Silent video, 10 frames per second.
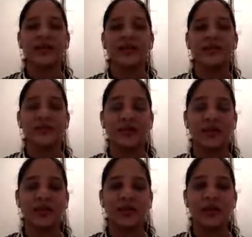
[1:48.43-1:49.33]

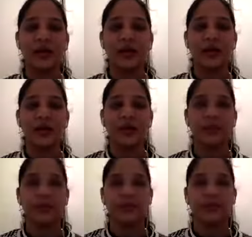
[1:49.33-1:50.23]
So,
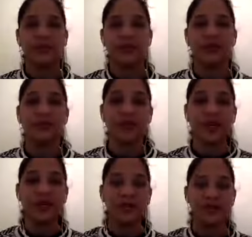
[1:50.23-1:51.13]
today I
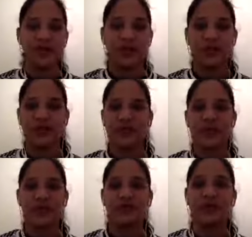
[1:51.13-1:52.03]
want to share with you
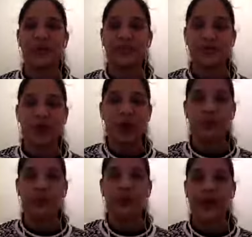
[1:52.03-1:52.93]
some of my top
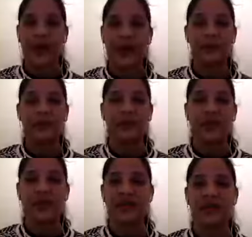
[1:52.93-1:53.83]
apps,
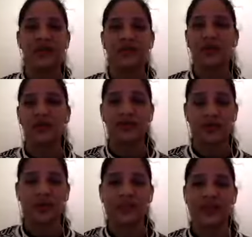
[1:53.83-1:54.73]
and they are not
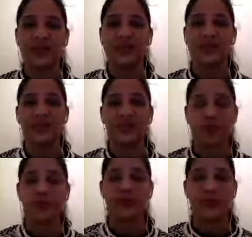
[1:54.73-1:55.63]
rocket science. They are
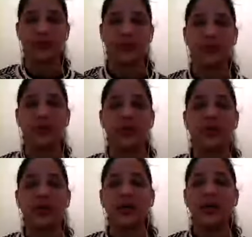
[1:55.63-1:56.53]
super simple.
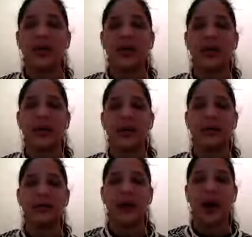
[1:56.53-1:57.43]

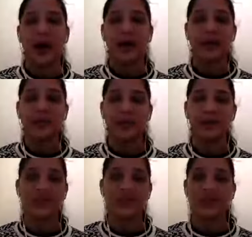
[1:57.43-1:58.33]
I am
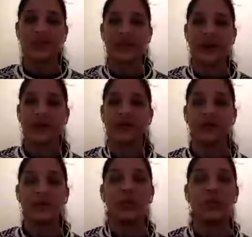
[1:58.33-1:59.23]
personally a fan of
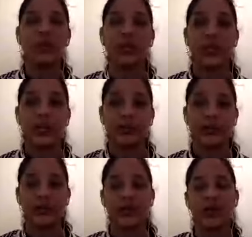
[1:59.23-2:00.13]
Google Keep.
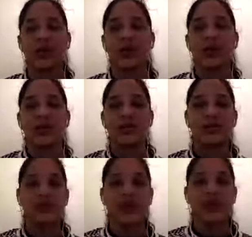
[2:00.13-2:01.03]
So
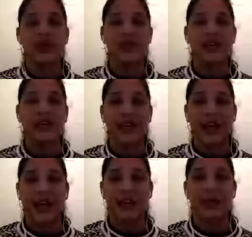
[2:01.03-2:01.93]
there's an
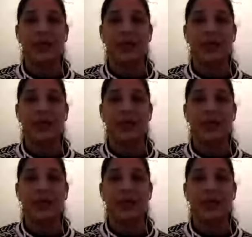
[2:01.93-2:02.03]
app